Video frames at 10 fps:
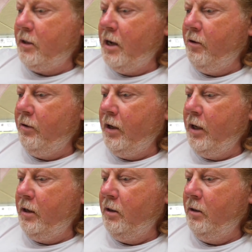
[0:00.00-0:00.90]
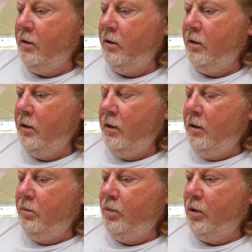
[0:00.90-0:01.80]
currently
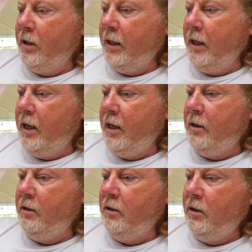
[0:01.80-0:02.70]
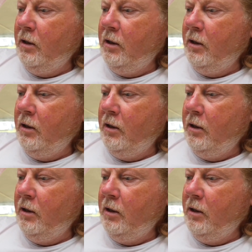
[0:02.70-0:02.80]
pulling in.